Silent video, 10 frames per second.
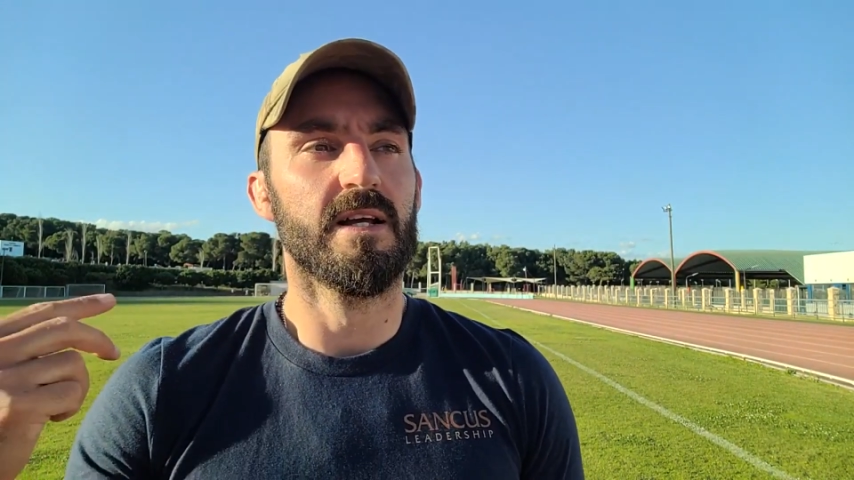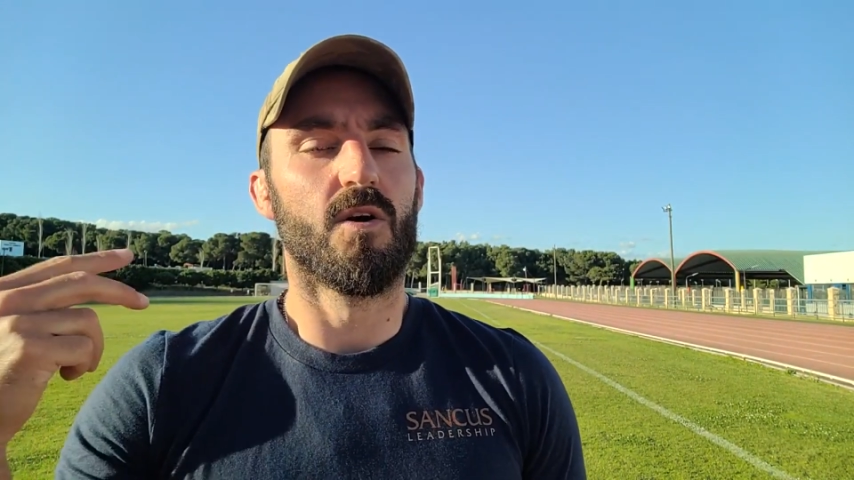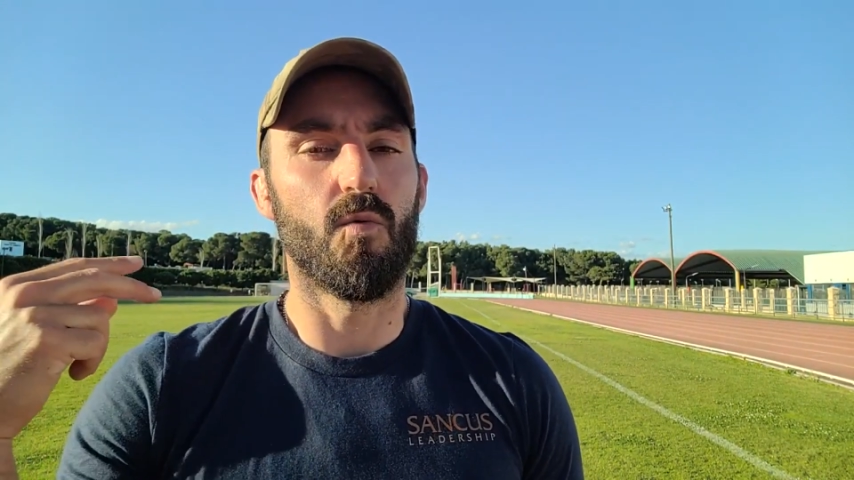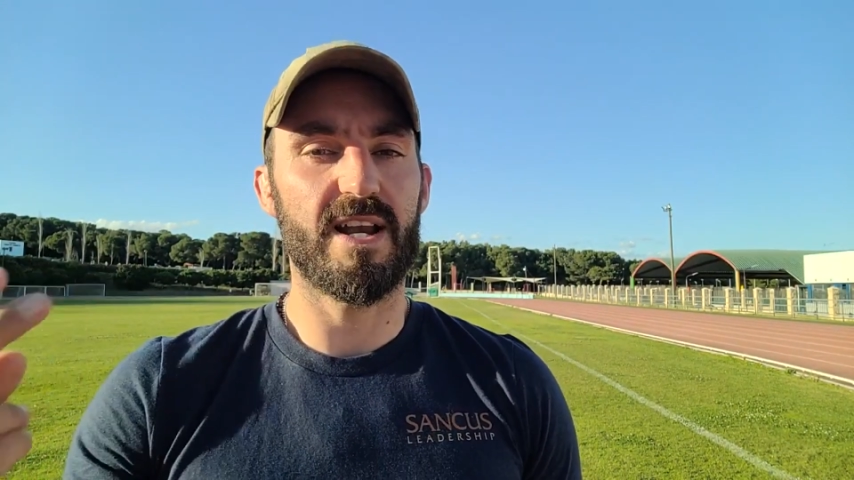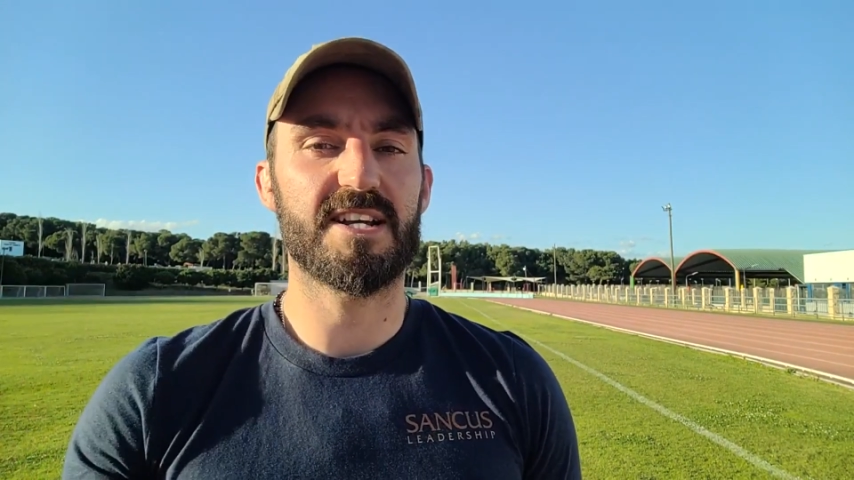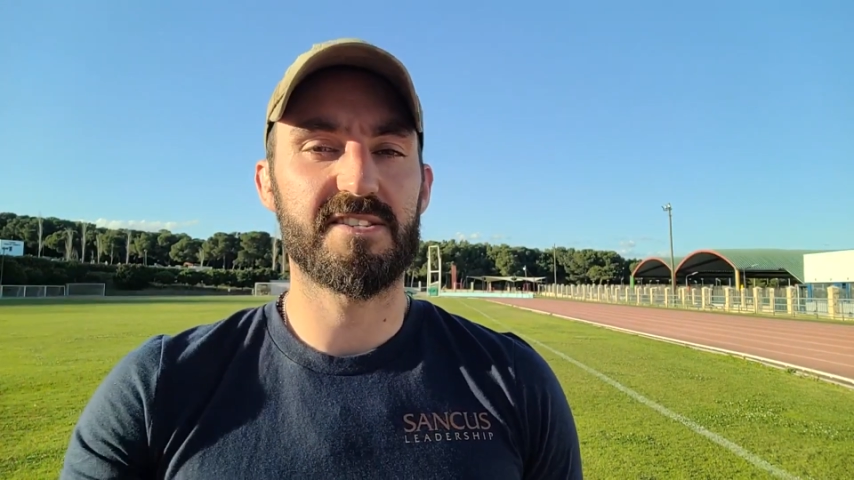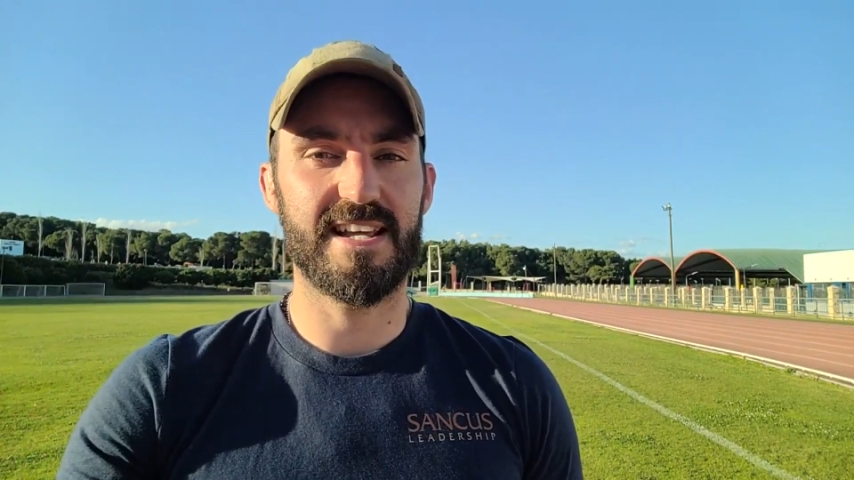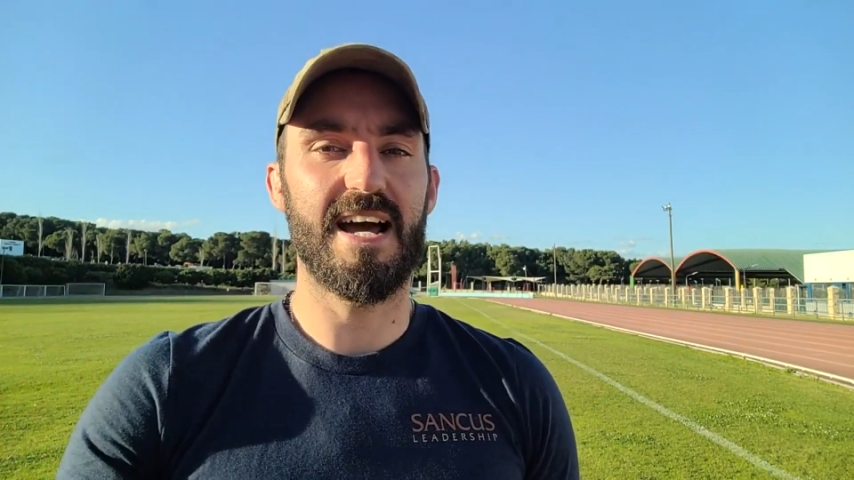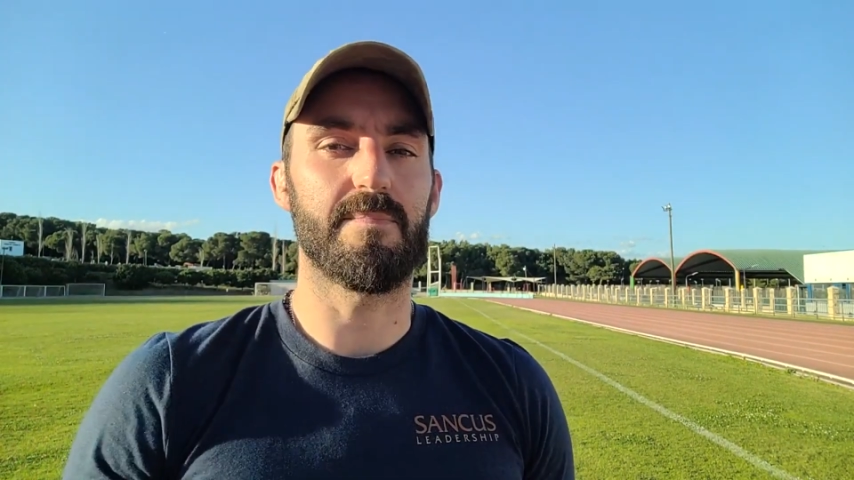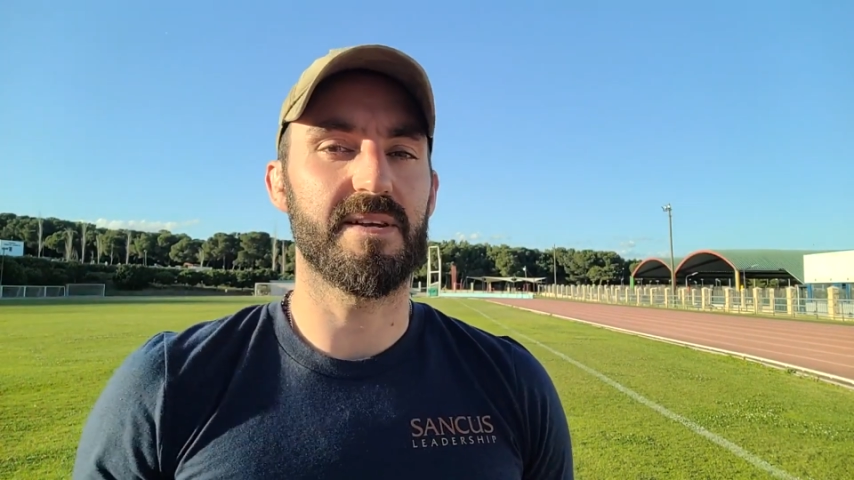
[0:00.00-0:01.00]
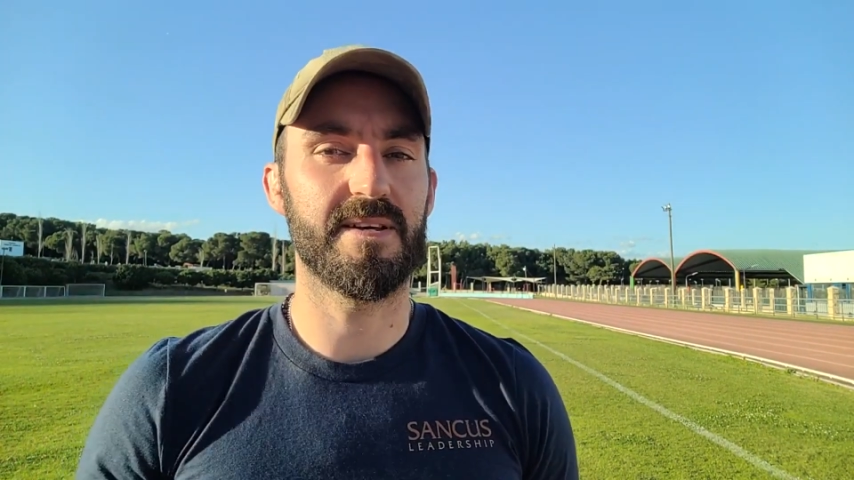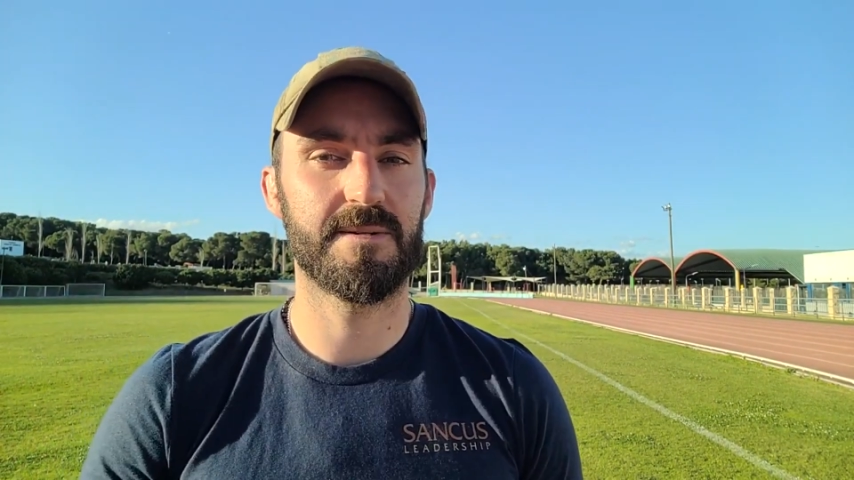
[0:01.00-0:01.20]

what actually happened?